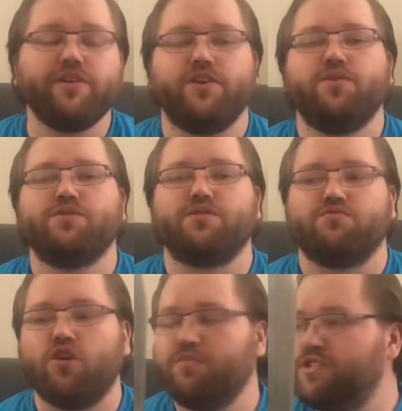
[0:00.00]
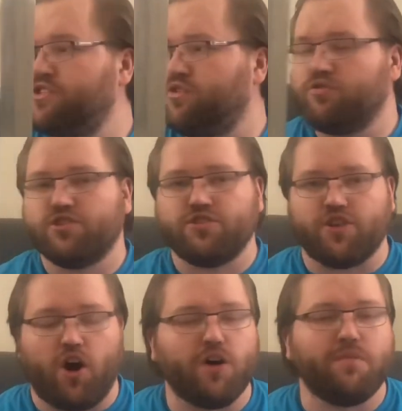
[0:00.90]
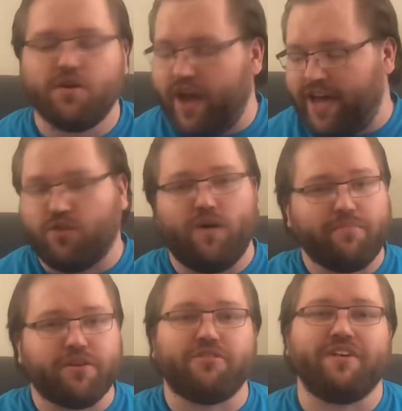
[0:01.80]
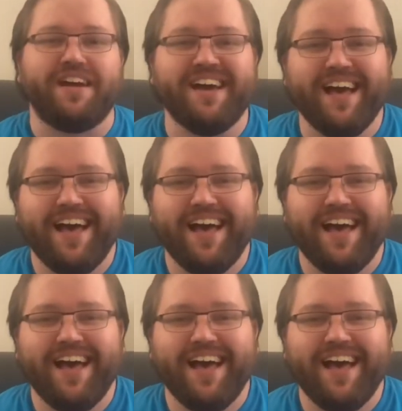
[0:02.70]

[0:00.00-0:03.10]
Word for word: used a Roman soldier's armor and weaponry